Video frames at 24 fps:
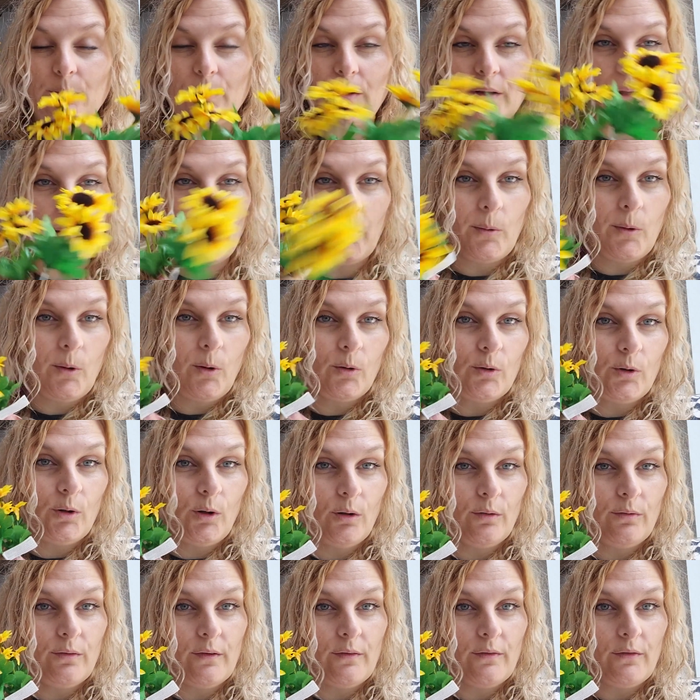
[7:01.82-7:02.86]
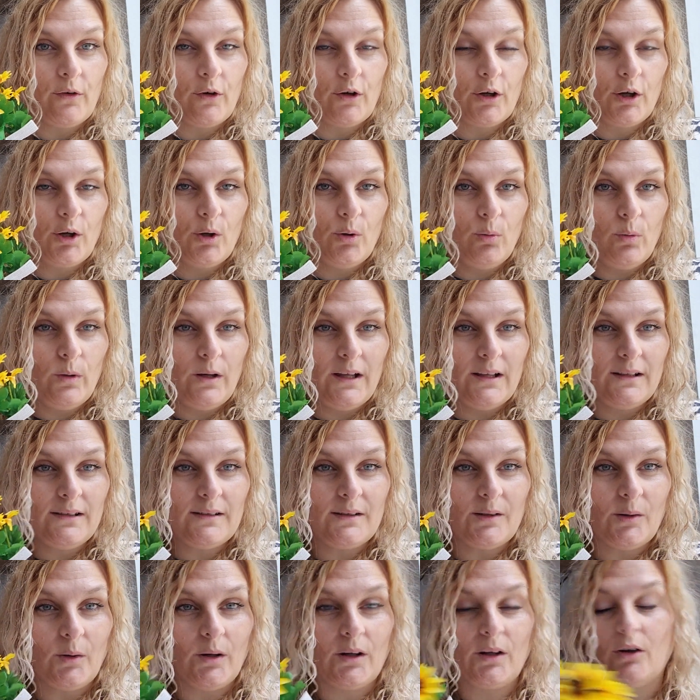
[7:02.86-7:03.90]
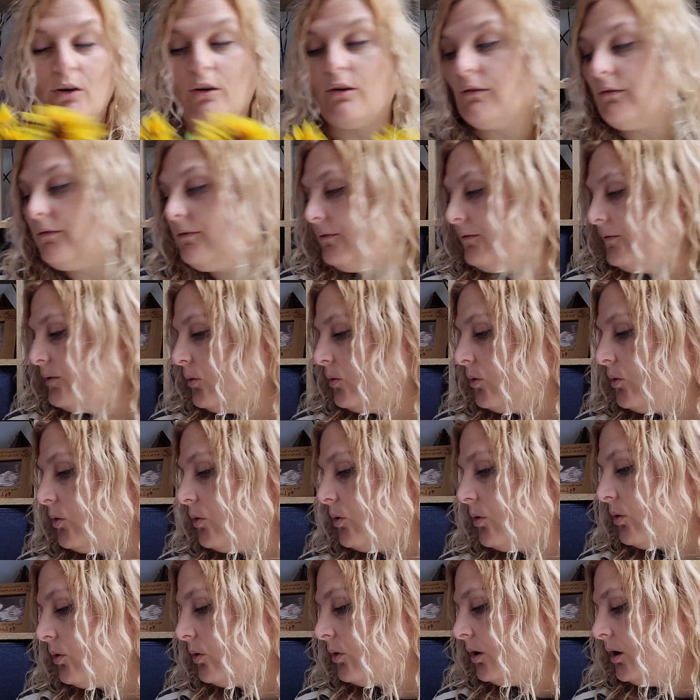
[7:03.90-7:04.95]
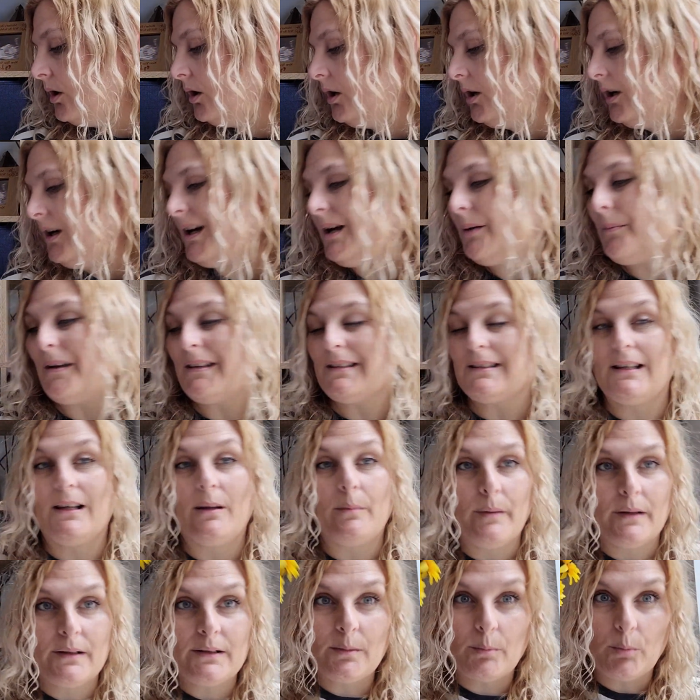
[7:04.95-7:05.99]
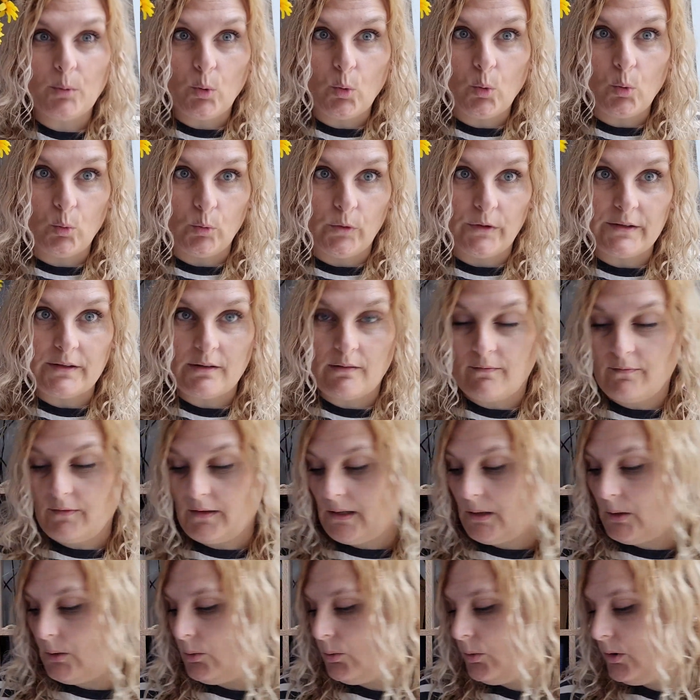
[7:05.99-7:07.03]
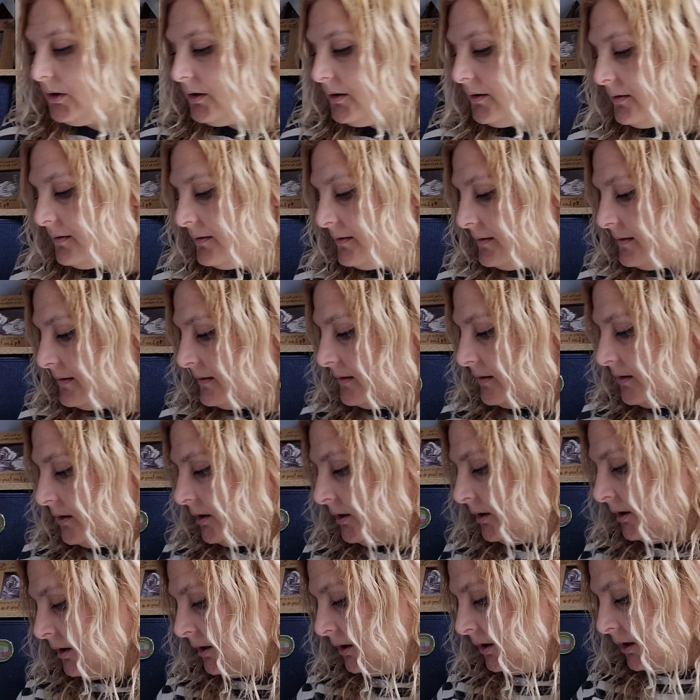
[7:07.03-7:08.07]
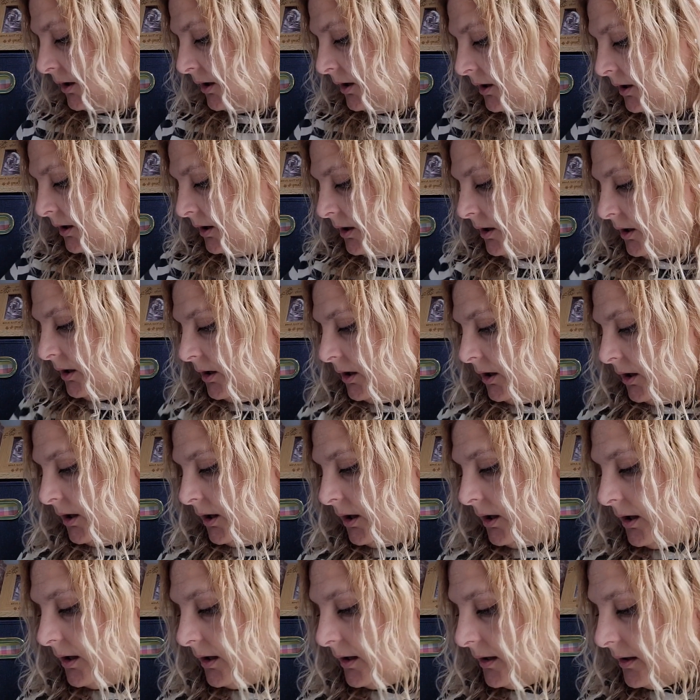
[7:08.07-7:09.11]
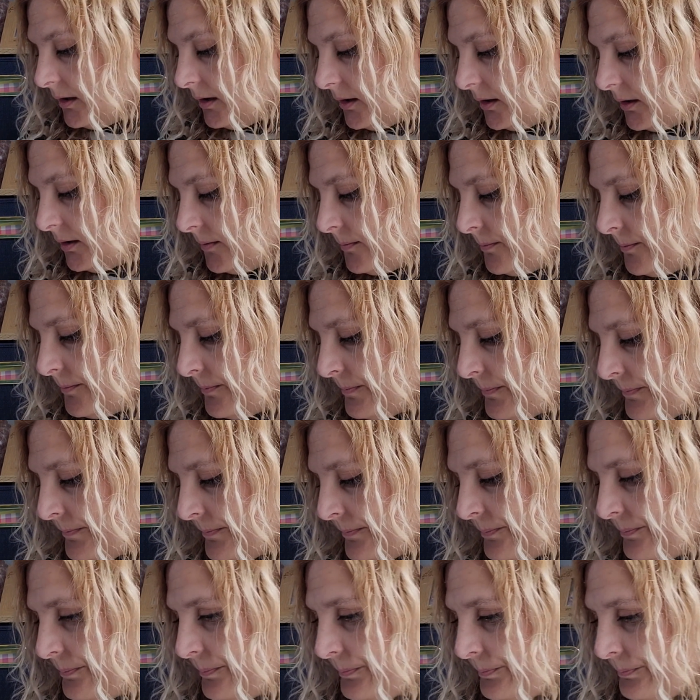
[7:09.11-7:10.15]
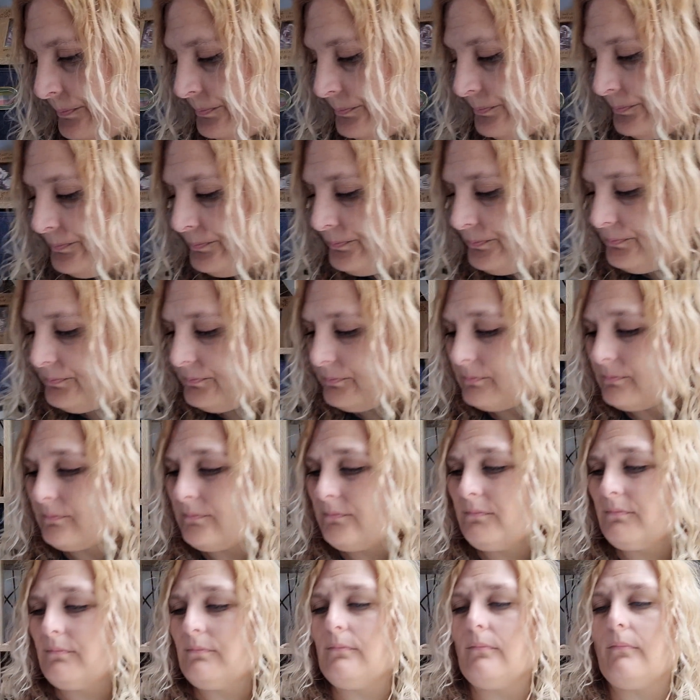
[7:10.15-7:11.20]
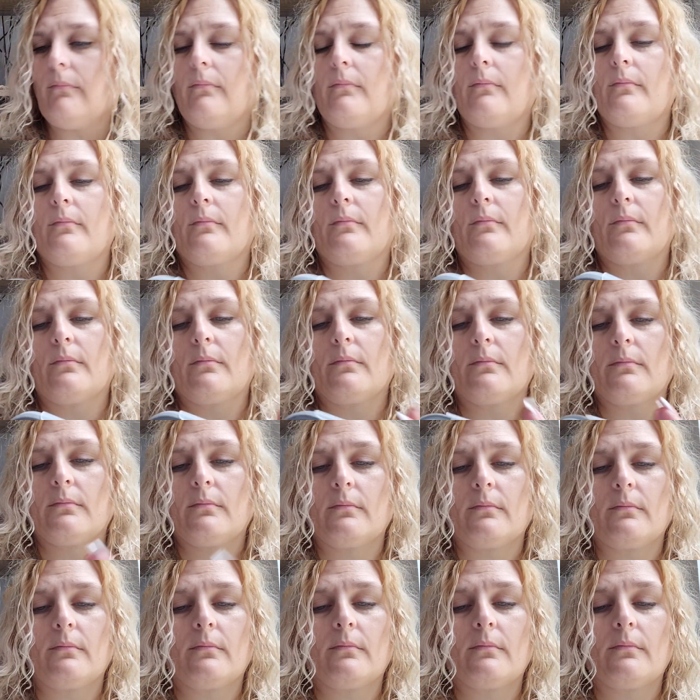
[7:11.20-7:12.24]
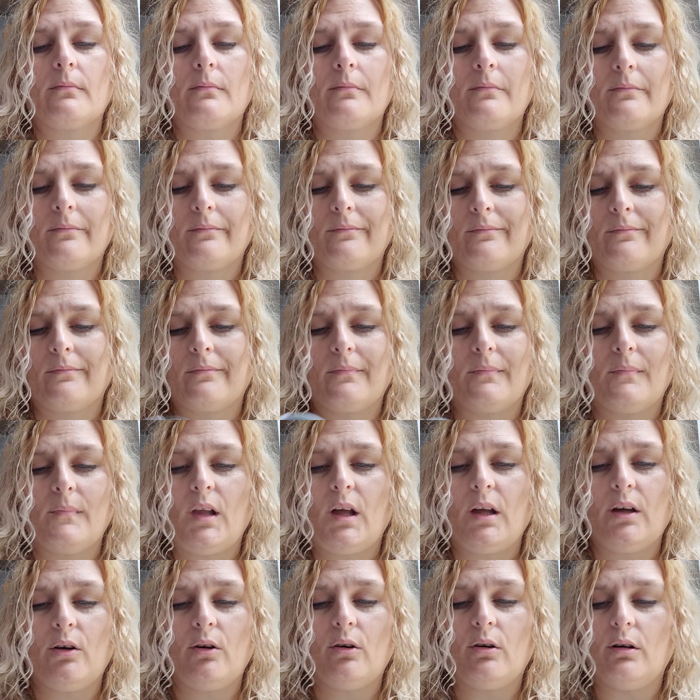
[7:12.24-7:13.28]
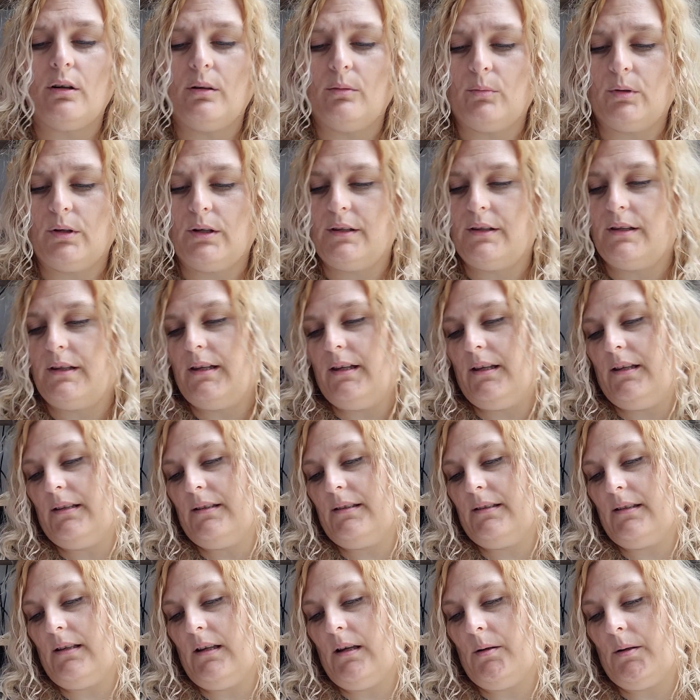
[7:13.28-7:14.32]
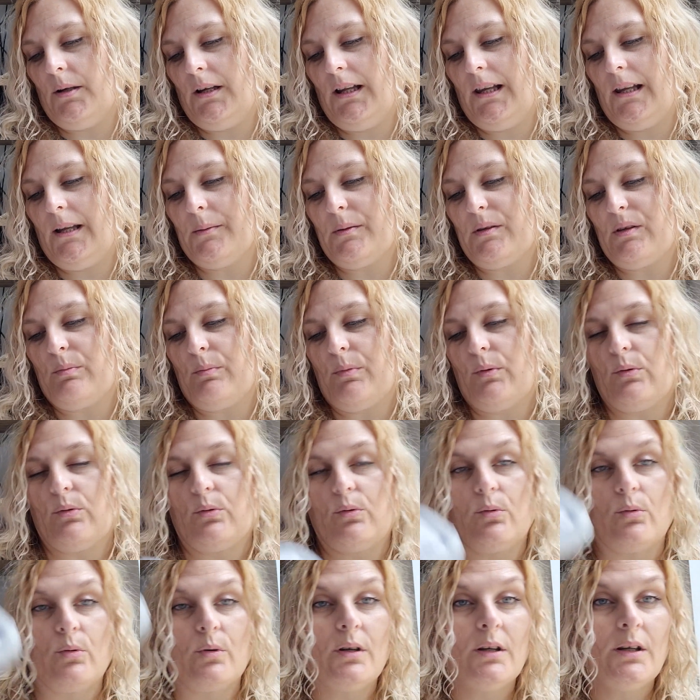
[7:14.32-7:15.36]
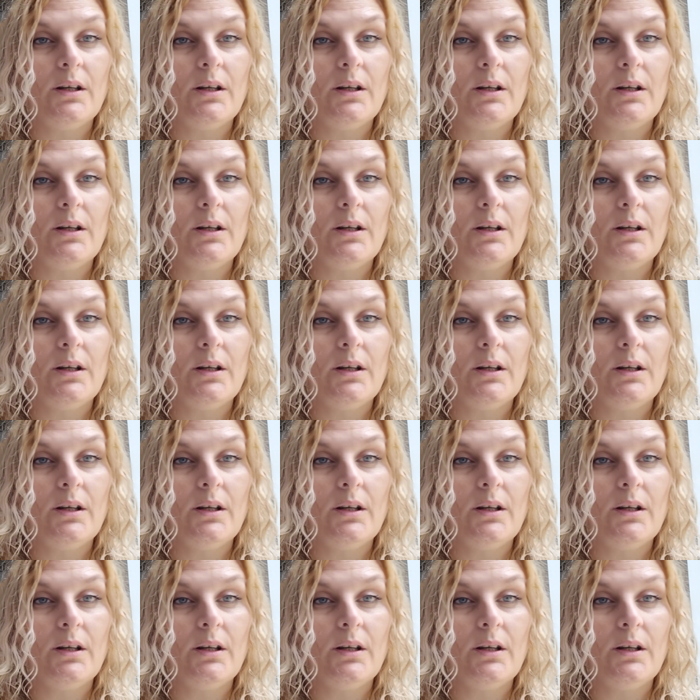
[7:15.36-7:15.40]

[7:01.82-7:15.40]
but they were on offer for £1, so I got 4. I basically picked up all the sunflower ones. I got one of these collapsible